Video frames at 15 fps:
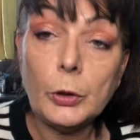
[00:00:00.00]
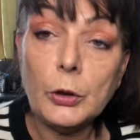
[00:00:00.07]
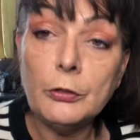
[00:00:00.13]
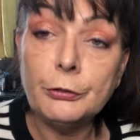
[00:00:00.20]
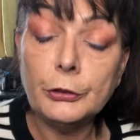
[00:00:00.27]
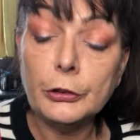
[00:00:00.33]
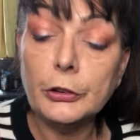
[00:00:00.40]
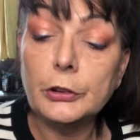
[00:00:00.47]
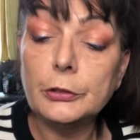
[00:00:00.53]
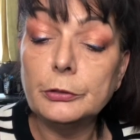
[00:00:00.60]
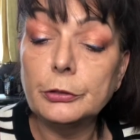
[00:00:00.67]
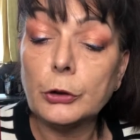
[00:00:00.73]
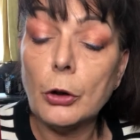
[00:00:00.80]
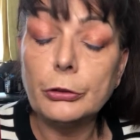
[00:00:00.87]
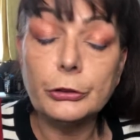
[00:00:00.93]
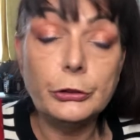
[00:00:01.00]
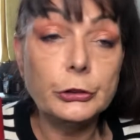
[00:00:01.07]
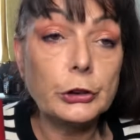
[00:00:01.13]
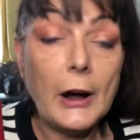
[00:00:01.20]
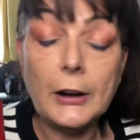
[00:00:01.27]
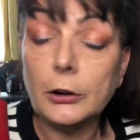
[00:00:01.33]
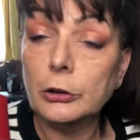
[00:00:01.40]
for a
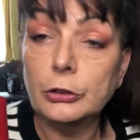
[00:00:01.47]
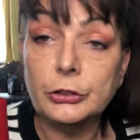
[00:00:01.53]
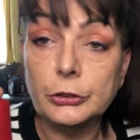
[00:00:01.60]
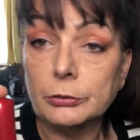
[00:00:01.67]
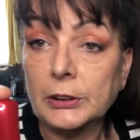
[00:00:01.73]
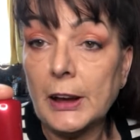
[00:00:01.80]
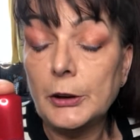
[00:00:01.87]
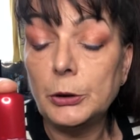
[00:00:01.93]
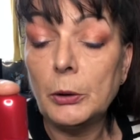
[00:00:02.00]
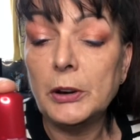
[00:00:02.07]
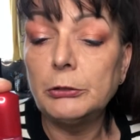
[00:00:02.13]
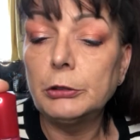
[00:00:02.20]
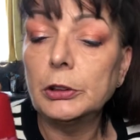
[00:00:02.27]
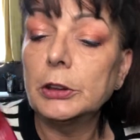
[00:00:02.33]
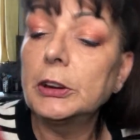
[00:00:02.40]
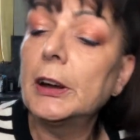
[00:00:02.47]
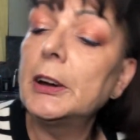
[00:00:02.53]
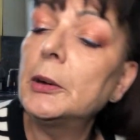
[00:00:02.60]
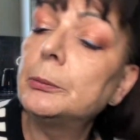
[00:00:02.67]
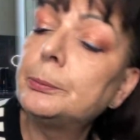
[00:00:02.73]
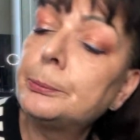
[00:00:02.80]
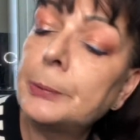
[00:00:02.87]
concentrate, because again, you only really need
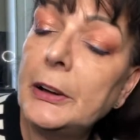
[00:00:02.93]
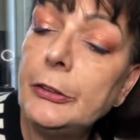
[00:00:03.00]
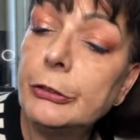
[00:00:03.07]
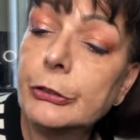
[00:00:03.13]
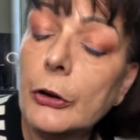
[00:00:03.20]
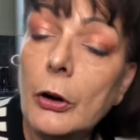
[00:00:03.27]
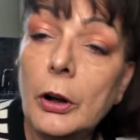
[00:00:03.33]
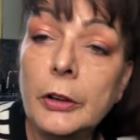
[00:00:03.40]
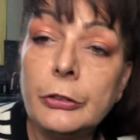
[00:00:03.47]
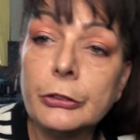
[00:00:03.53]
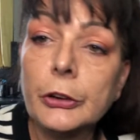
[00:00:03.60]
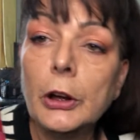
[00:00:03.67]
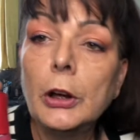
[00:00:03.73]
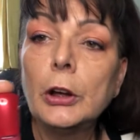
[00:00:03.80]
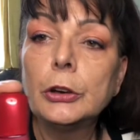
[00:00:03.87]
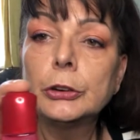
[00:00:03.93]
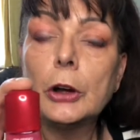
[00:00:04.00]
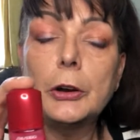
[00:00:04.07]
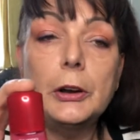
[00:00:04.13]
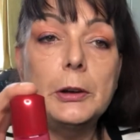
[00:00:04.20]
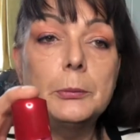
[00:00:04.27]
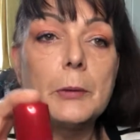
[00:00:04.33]
a pea size. Don't
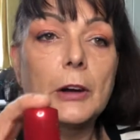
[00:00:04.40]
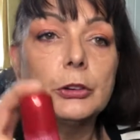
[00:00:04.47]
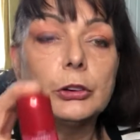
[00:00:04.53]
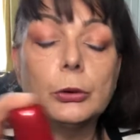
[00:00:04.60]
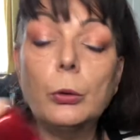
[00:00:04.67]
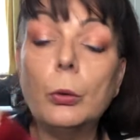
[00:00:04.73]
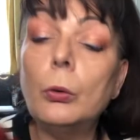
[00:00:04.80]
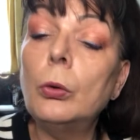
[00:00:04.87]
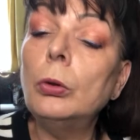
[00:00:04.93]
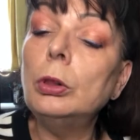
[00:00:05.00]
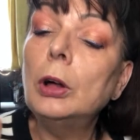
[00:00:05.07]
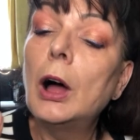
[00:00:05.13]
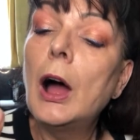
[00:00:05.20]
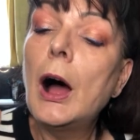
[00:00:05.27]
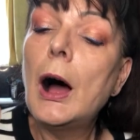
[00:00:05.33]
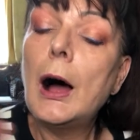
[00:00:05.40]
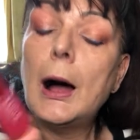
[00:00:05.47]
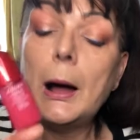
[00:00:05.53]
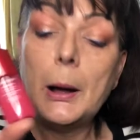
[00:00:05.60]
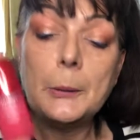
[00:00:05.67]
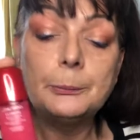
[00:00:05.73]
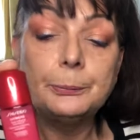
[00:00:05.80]
need much at all.
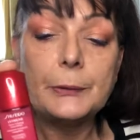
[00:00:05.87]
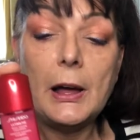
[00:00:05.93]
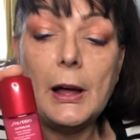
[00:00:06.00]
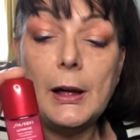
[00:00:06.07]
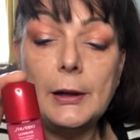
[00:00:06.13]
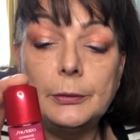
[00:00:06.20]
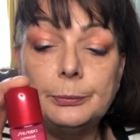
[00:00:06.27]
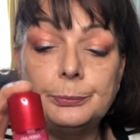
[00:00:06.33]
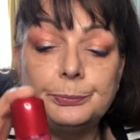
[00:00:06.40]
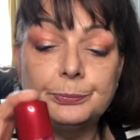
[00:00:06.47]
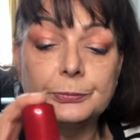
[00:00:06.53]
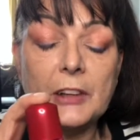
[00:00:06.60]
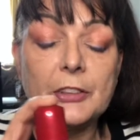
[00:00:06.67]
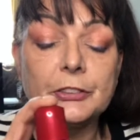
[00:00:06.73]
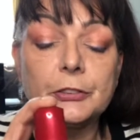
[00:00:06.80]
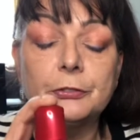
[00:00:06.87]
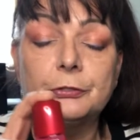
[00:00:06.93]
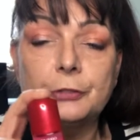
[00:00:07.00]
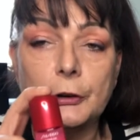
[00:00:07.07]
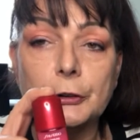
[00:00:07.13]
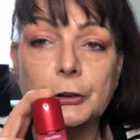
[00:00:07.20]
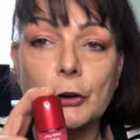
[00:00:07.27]
And that's a
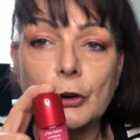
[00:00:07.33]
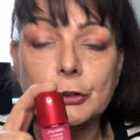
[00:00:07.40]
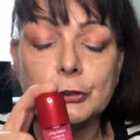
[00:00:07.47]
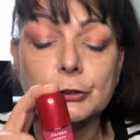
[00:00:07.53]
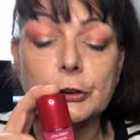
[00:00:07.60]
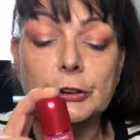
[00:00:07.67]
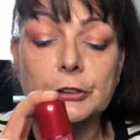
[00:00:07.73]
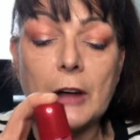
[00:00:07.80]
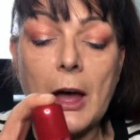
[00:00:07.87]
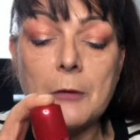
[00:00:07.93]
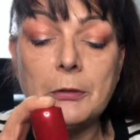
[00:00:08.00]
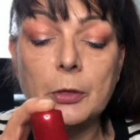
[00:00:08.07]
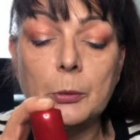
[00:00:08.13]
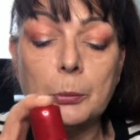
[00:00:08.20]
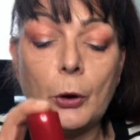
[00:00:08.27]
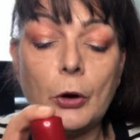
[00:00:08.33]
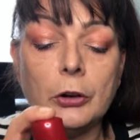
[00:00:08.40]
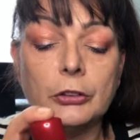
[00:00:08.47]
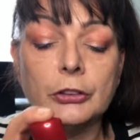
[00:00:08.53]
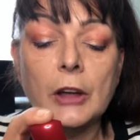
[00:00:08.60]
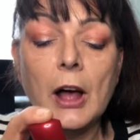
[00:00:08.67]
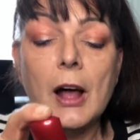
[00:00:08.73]
very nice treat to have in the
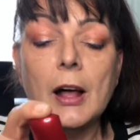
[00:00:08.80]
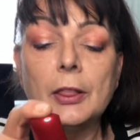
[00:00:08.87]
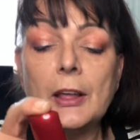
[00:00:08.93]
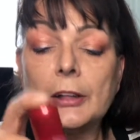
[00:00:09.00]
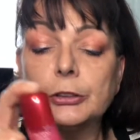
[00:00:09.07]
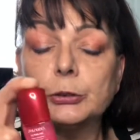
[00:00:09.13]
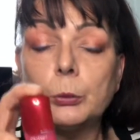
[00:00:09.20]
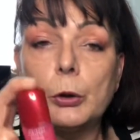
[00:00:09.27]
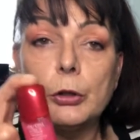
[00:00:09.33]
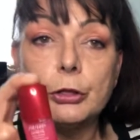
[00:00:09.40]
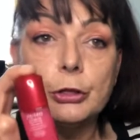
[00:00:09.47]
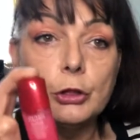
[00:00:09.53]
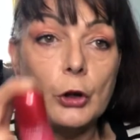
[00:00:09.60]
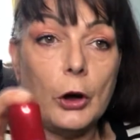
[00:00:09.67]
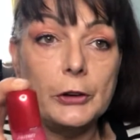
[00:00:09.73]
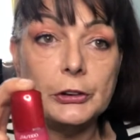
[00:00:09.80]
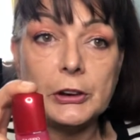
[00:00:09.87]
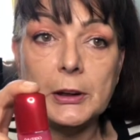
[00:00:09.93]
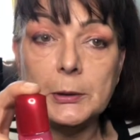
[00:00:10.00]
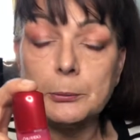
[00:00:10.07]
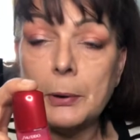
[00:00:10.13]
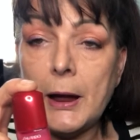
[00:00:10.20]
box. That's worth
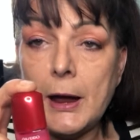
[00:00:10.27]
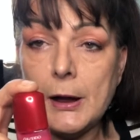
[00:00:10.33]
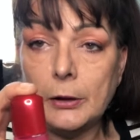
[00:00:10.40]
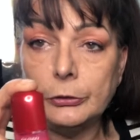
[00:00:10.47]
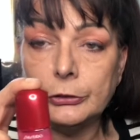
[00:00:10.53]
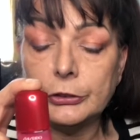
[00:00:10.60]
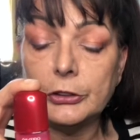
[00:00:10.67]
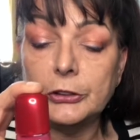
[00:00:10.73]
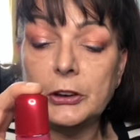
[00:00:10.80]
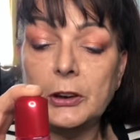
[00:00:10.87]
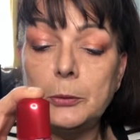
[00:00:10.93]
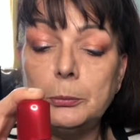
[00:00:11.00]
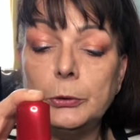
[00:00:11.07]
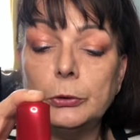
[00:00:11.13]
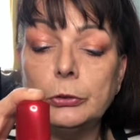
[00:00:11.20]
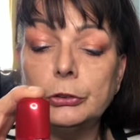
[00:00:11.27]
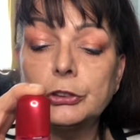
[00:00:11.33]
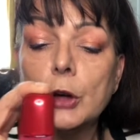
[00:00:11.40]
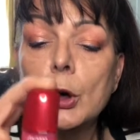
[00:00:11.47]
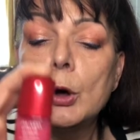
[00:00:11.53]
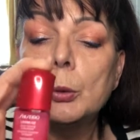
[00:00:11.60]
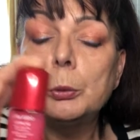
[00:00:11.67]
£19, the 10 mils,
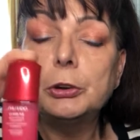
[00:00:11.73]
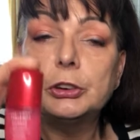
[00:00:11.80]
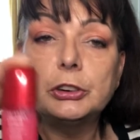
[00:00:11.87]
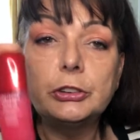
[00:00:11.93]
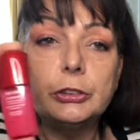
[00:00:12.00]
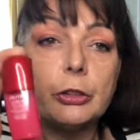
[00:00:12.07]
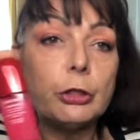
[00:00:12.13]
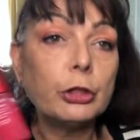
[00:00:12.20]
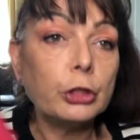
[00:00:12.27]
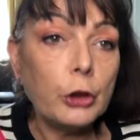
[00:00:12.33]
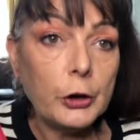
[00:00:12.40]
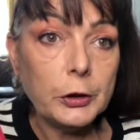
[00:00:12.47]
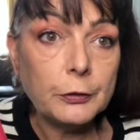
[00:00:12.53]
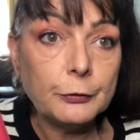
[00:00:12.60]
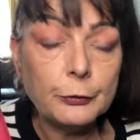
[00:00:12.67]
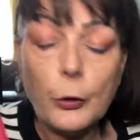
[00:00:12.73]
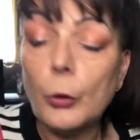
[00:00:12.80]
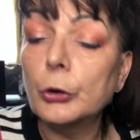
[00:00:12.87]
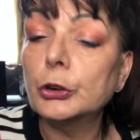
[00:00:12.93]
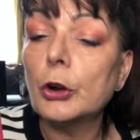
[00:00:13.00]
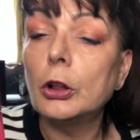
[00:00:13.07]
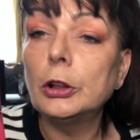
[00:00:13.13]
which is
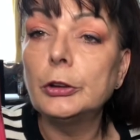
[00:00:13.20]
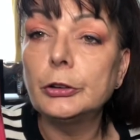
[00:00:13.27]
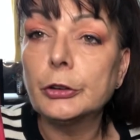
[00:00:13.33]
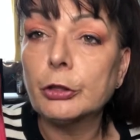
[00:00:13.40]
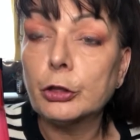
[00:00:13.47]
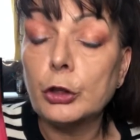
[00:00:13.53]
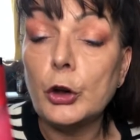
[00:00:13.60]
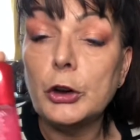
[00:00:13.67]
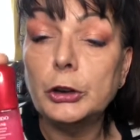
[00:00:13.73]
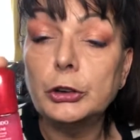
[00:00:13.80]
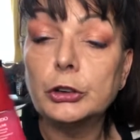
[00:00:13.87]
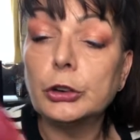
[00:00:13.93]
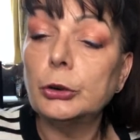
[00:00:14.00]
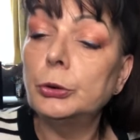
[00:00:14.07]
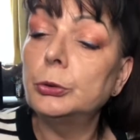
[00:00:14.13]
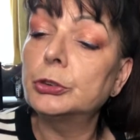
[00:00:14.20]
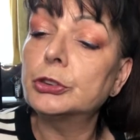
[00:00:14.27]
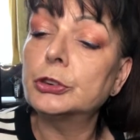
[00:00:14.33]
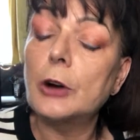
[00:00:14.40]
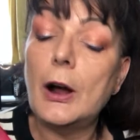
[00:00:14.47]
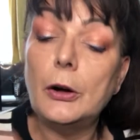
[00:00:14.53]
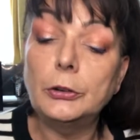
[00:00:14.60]
$34.32
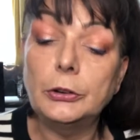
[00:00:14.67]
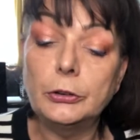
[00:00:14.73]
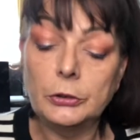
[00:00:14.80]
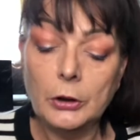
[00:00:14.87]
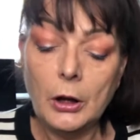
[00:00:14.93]
Australian.